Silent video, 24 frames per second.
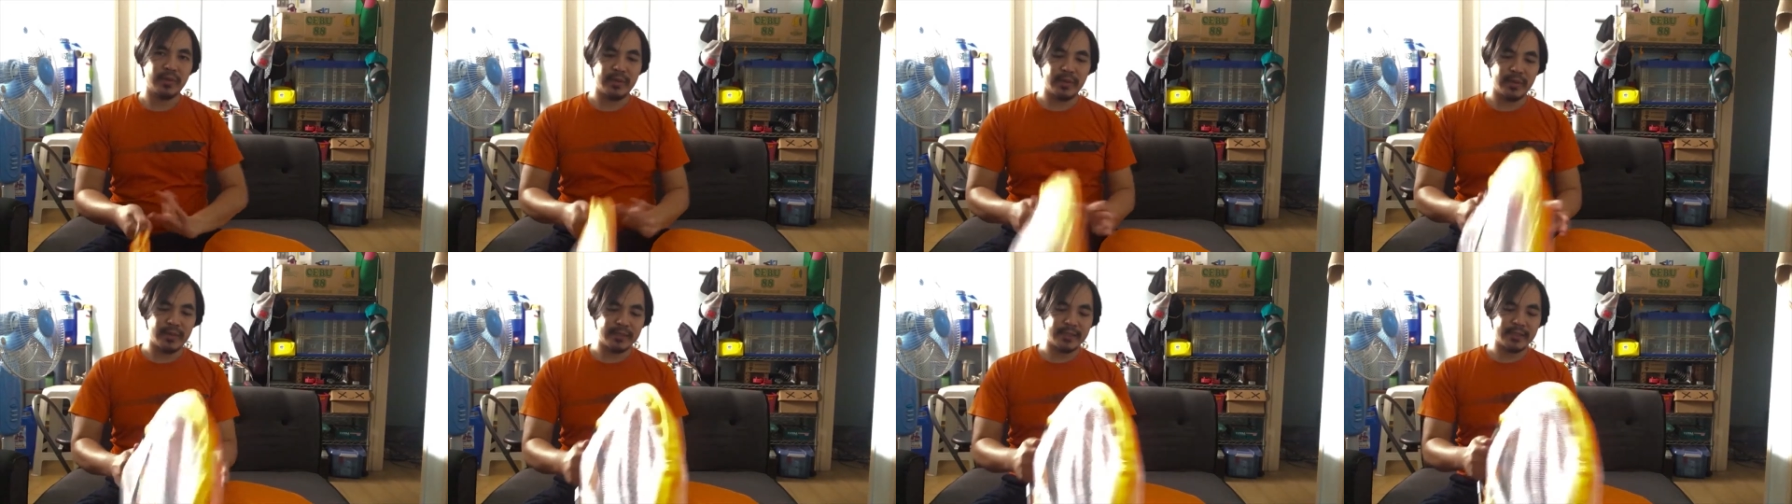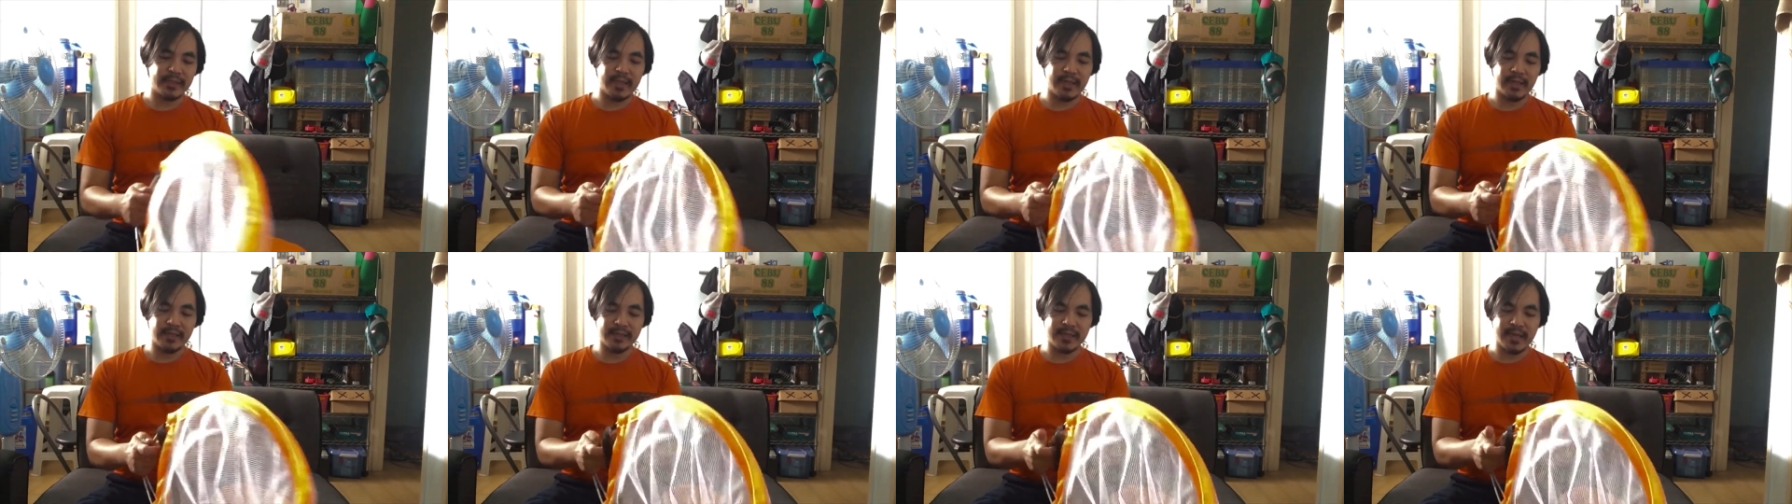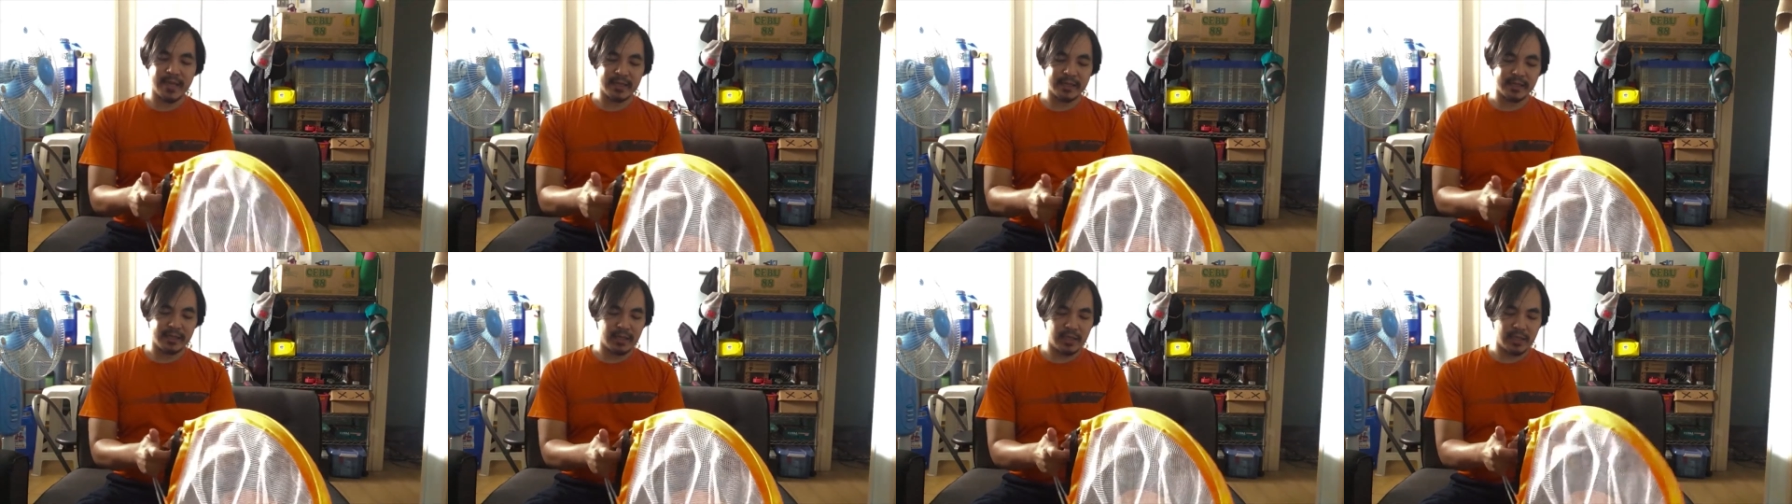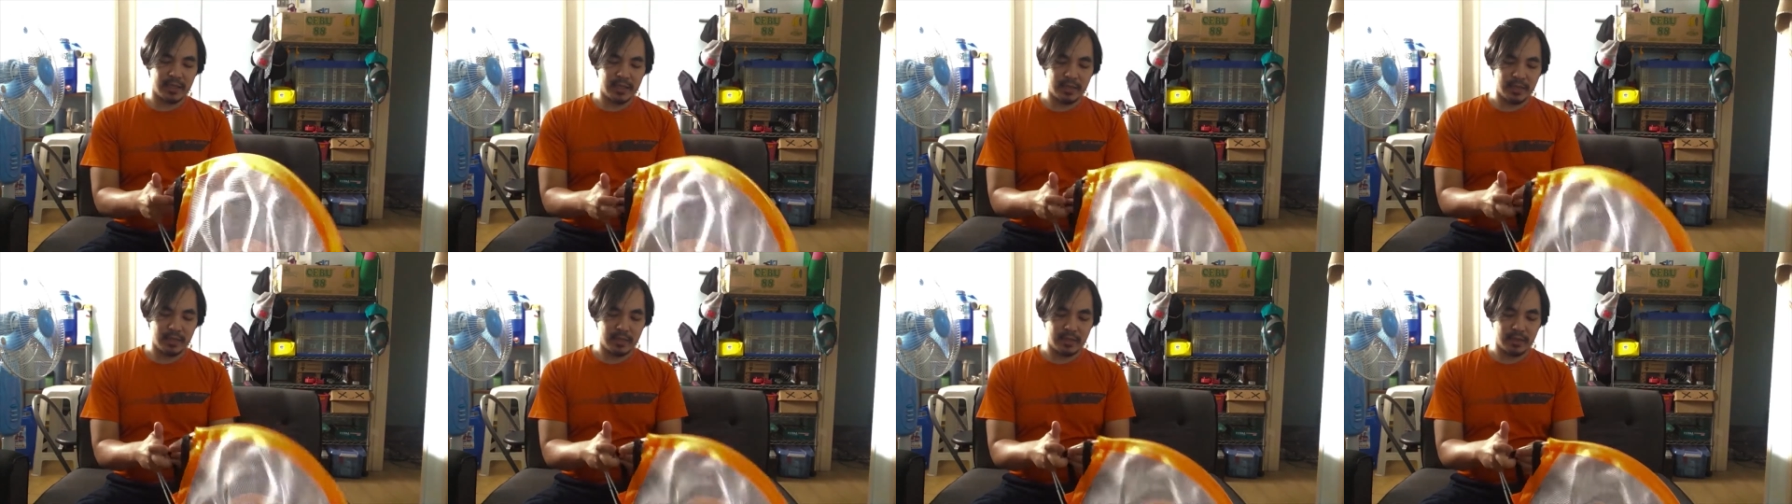this exact
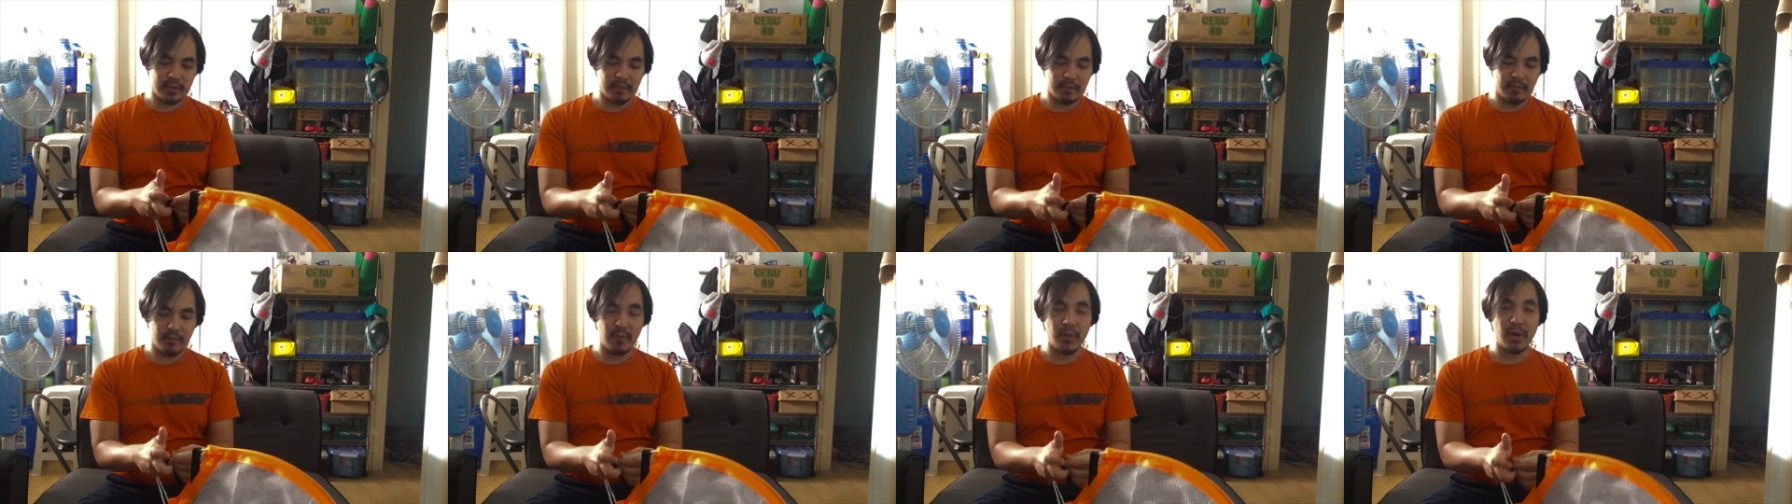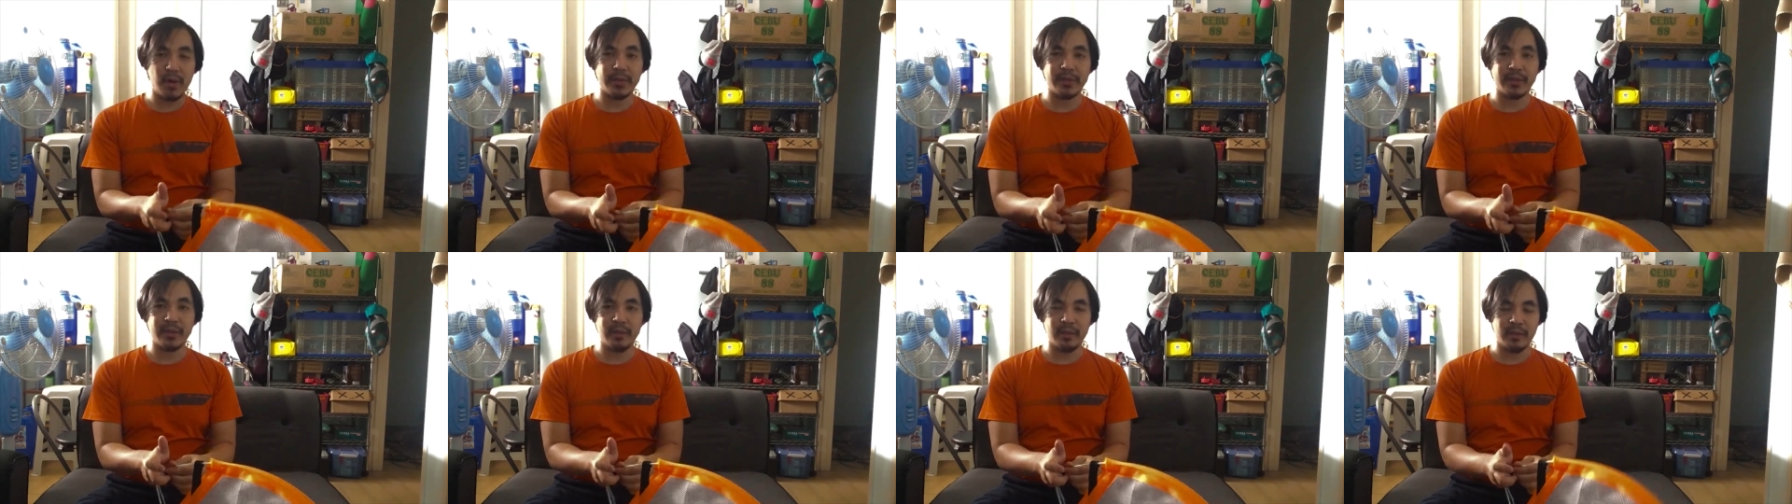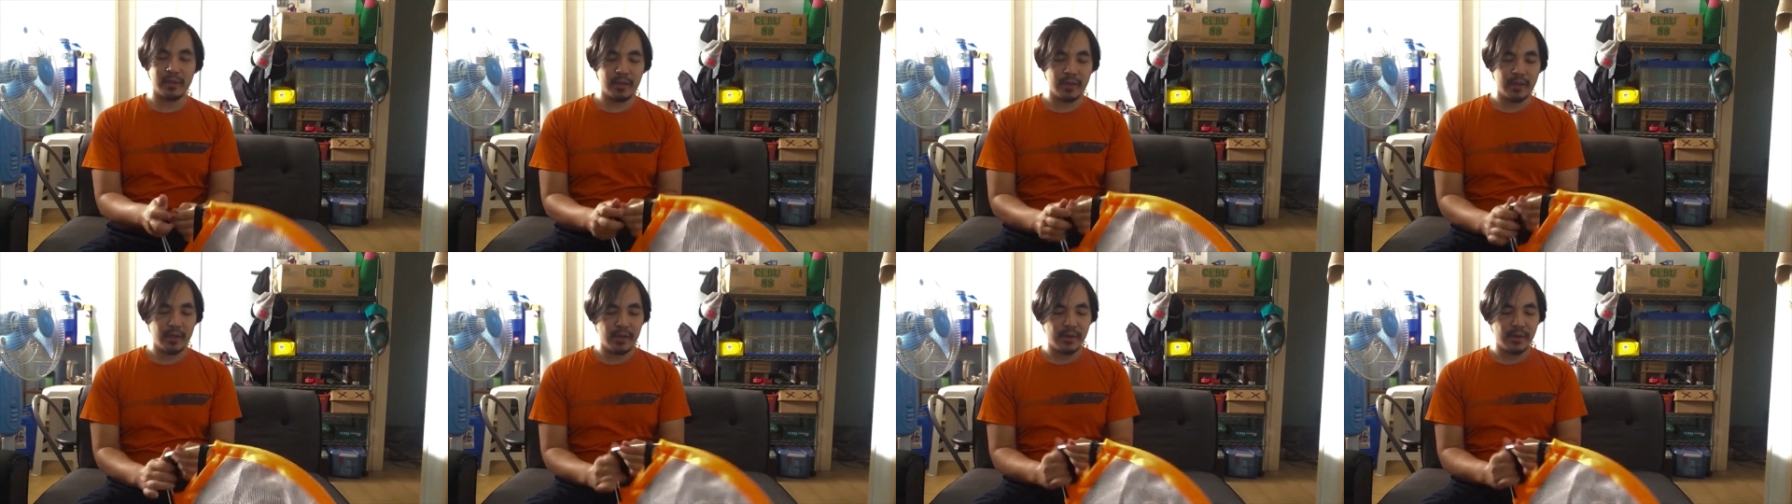model.